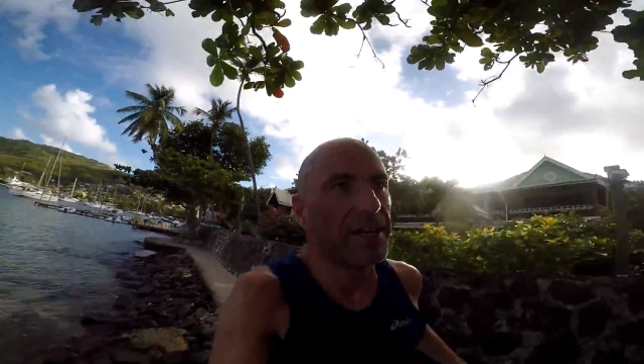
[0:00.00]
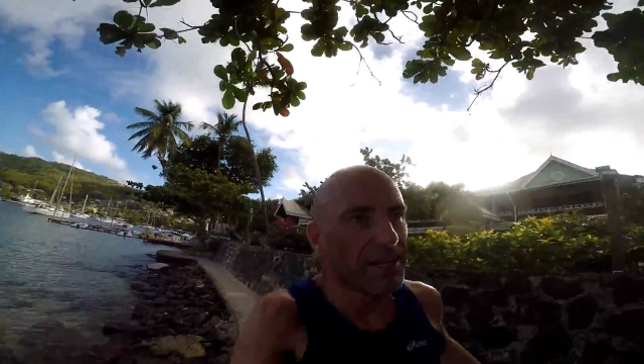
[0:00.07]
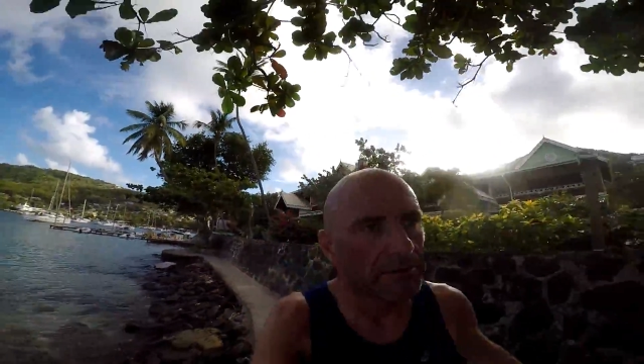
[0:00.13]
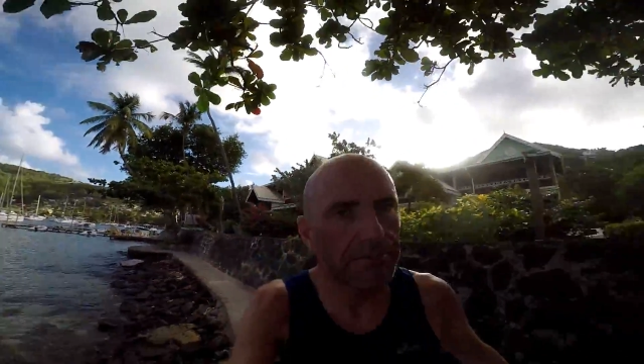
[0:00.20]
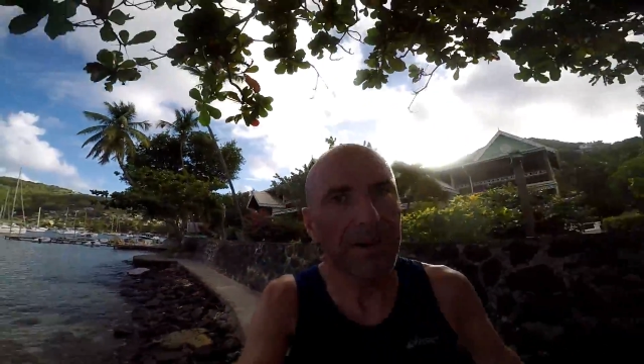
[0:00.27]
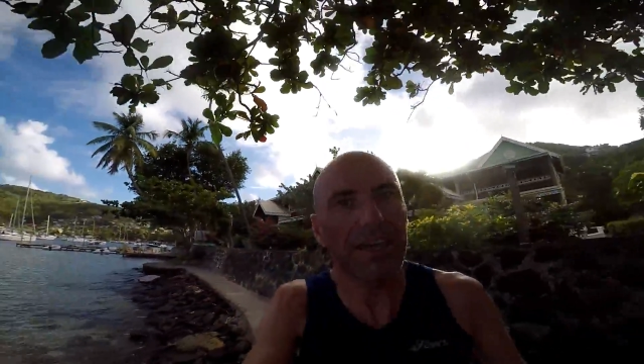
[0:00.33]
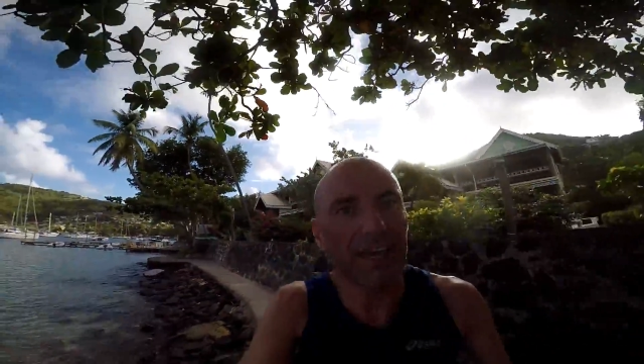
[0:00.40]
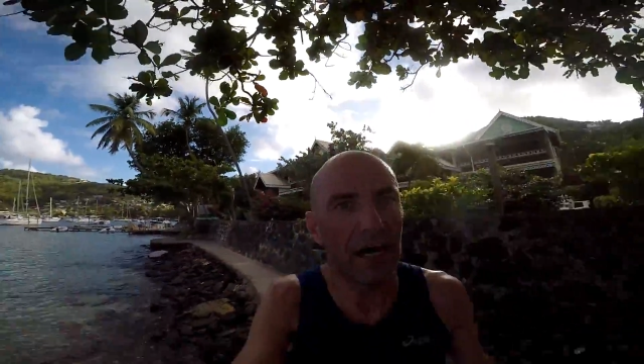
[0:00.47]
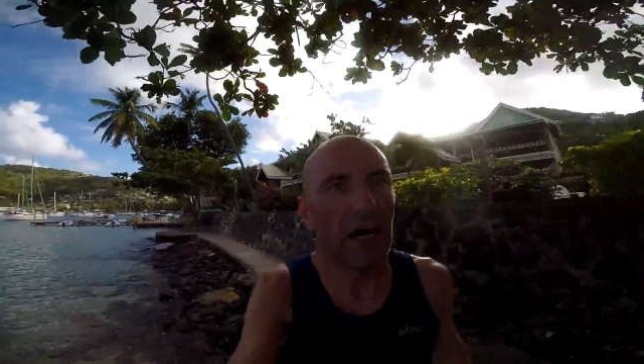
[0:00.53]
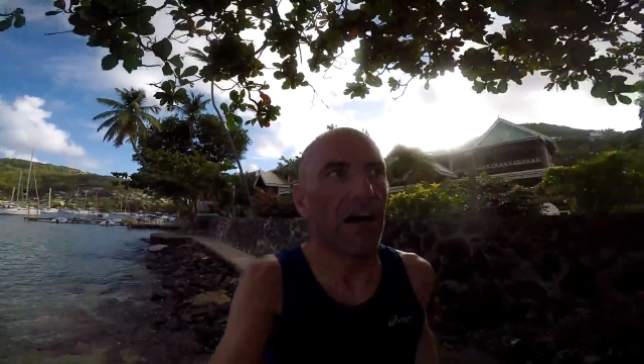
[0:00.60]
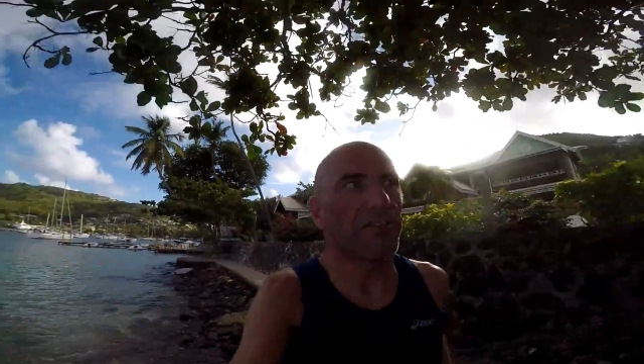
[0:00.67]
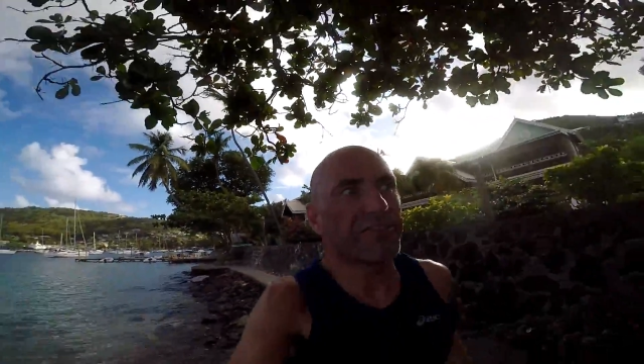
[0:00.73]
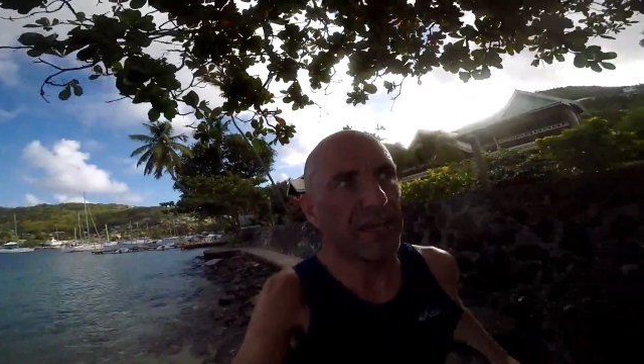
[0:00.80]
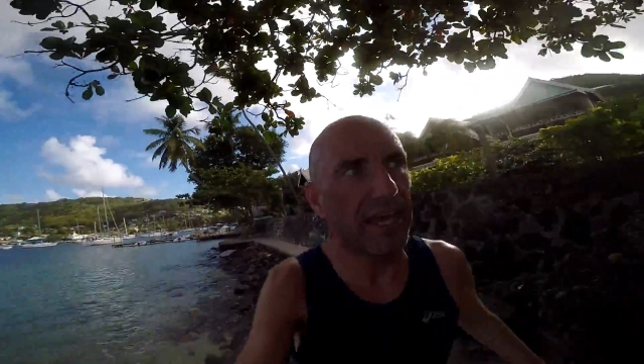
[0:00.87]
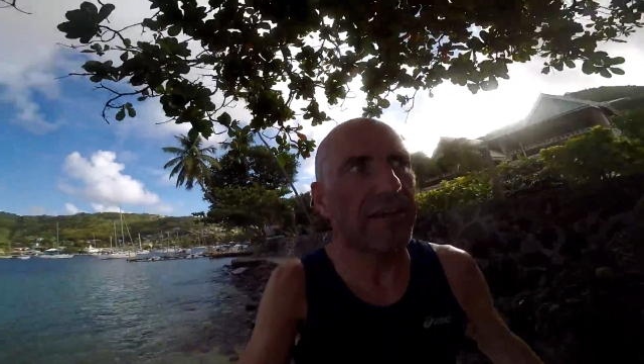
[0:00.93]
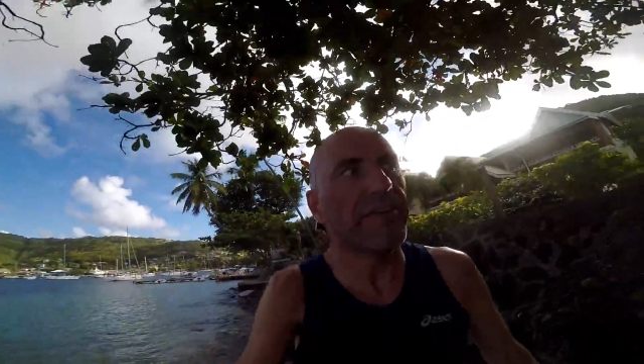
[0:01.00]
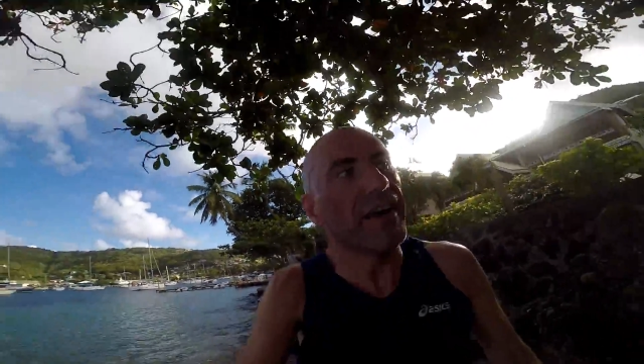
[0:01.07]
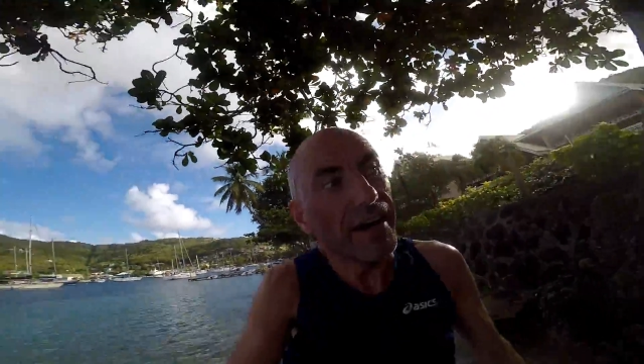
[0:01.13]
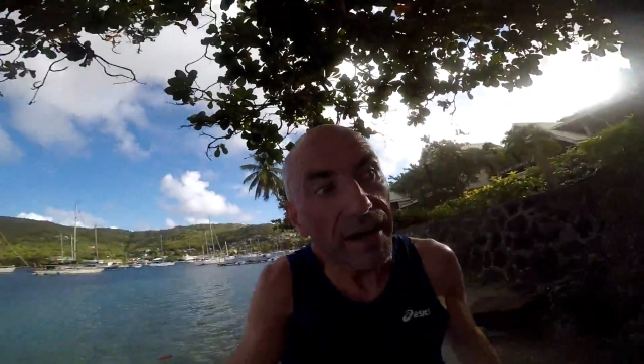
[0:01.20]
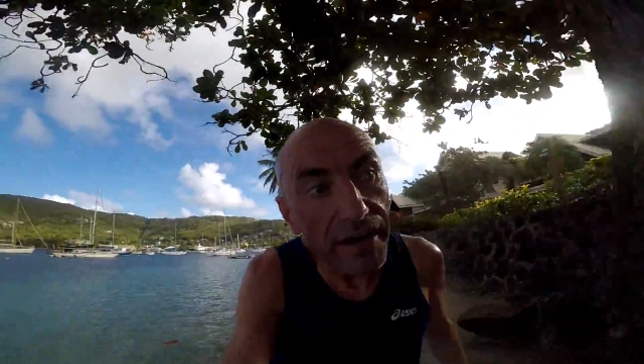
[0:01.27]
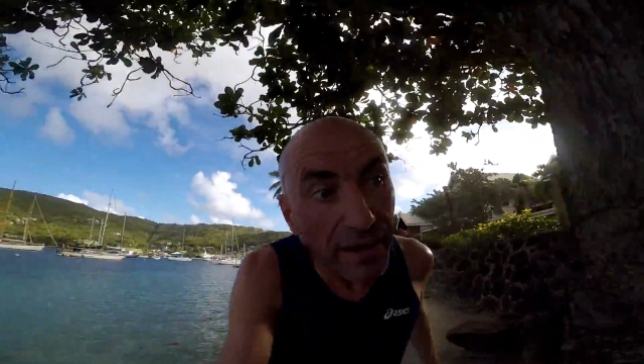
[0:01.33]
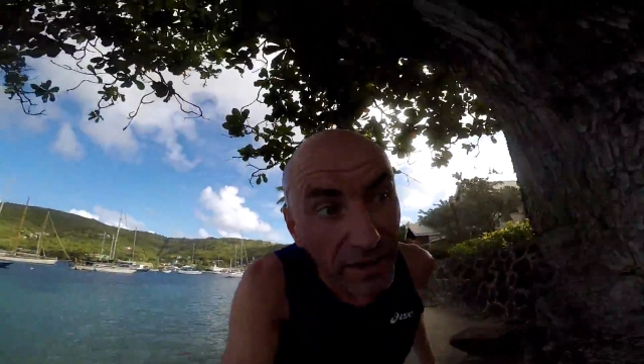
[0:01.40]
make a half day of it
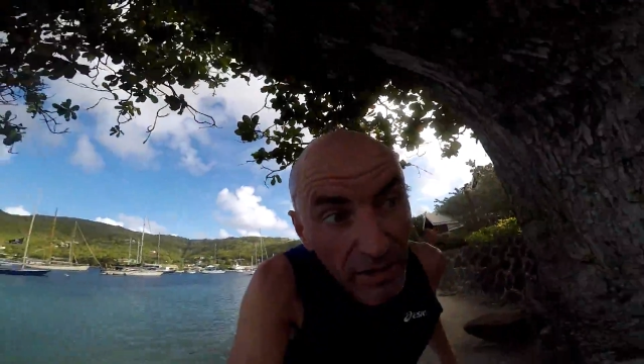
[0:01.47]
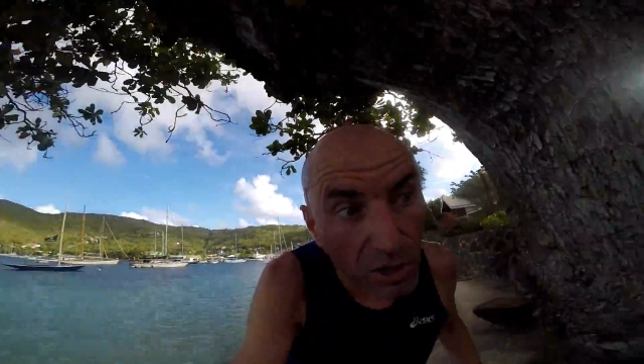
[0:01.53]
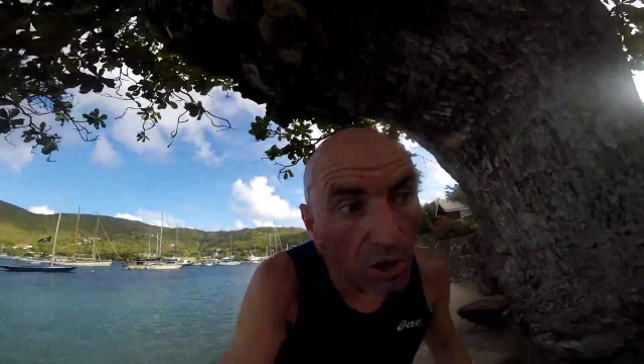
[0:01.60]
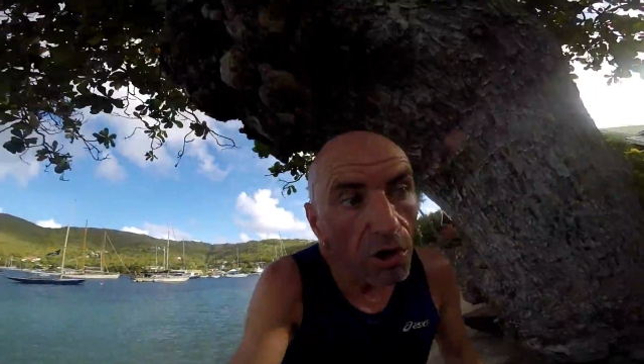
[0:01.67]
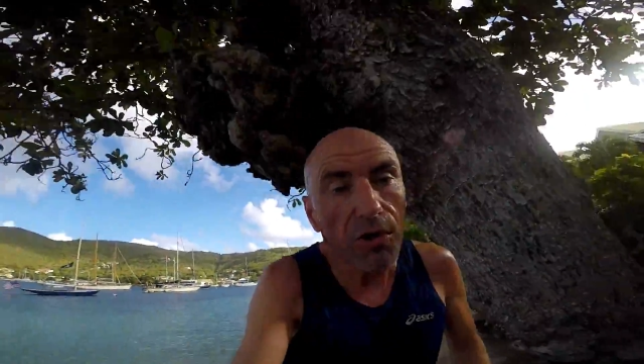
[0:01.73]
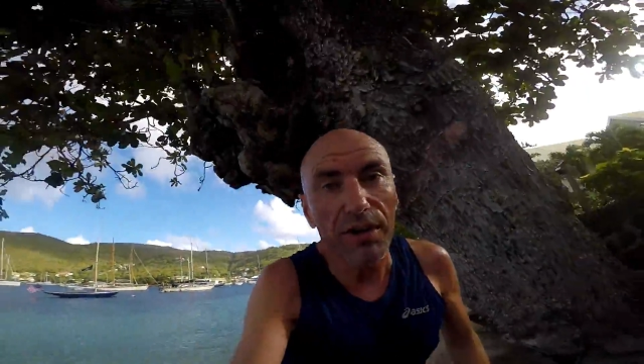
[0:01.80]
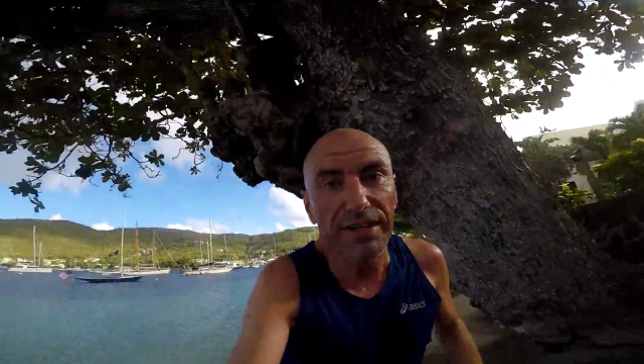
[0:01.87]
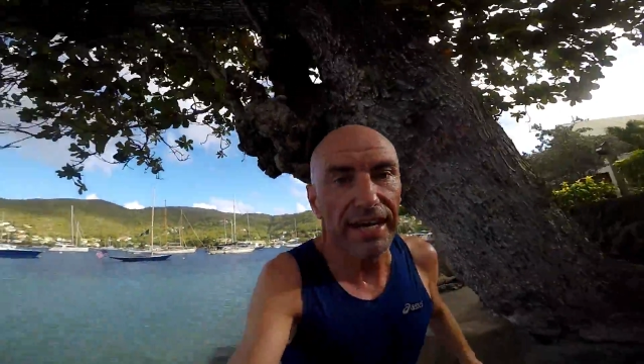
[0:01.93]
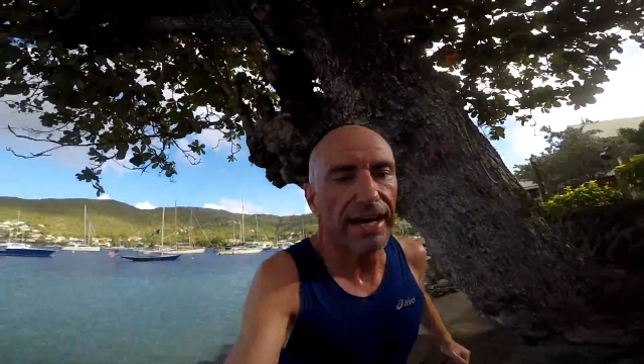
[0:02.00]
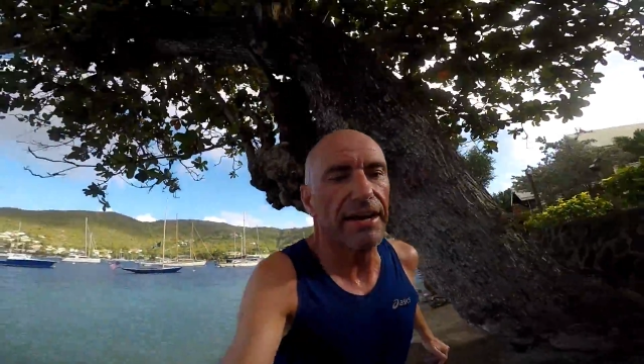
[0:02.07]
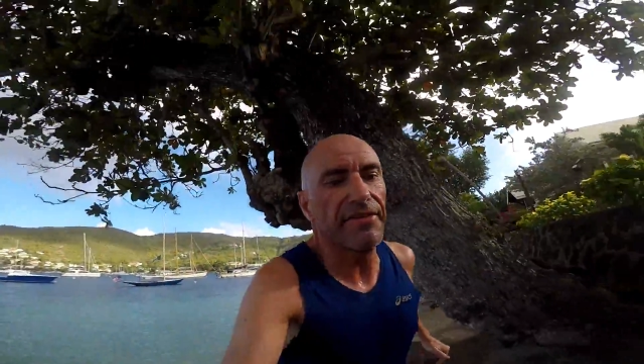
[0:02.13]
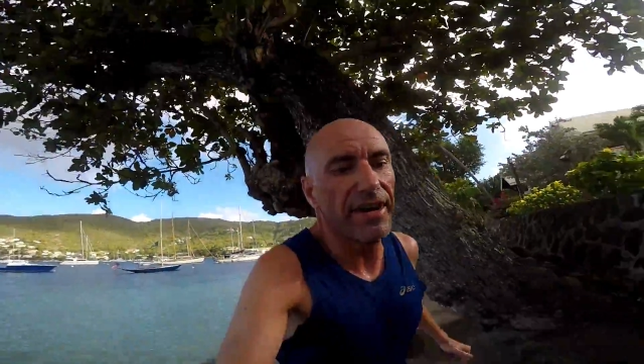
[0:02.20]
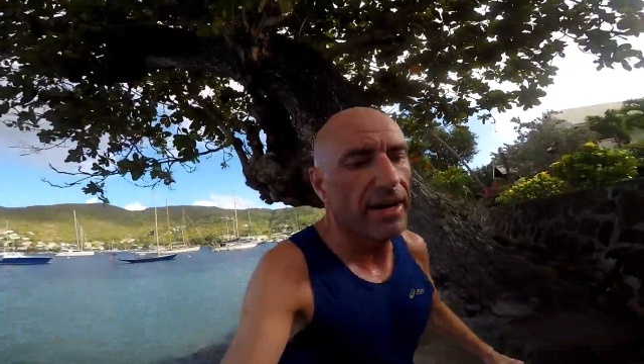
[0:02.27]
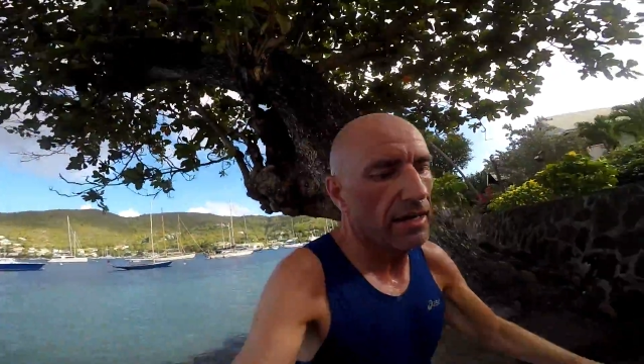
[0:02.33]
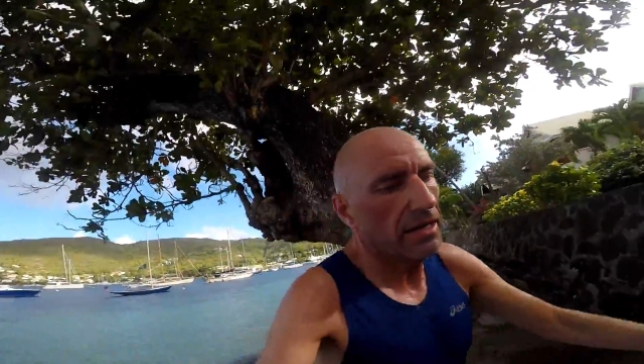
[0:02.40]
or a day of it,